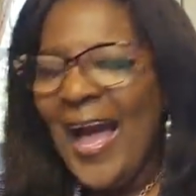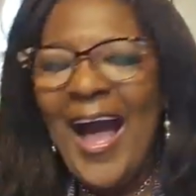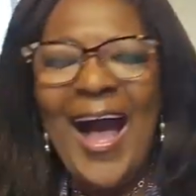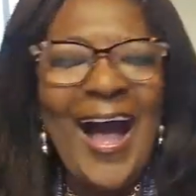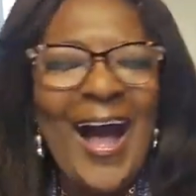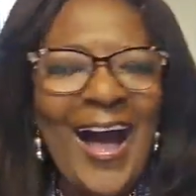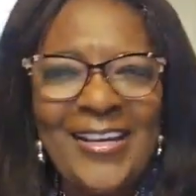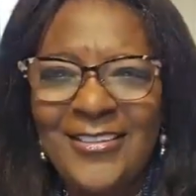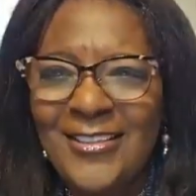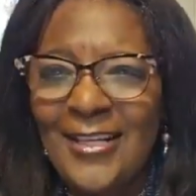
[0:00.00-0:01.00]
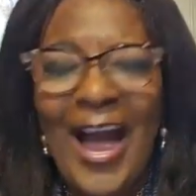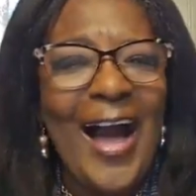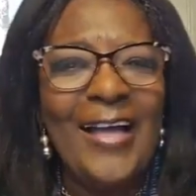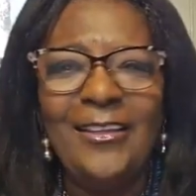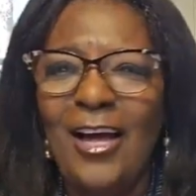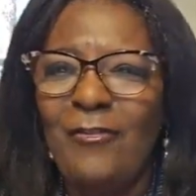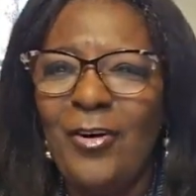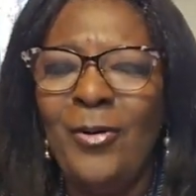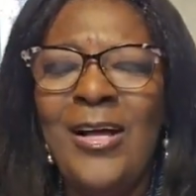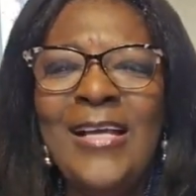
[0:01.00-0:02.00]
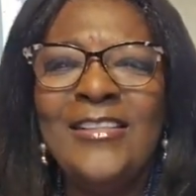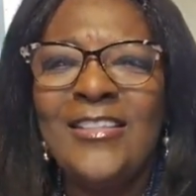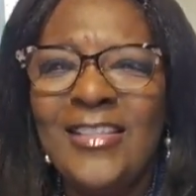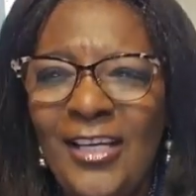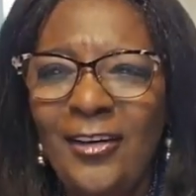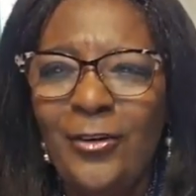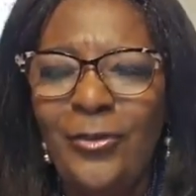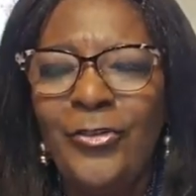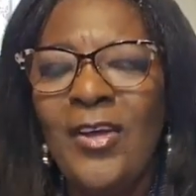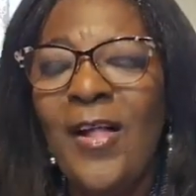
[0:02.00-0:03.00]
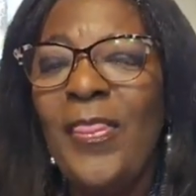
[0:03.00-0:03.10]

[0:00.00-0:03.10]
high level skills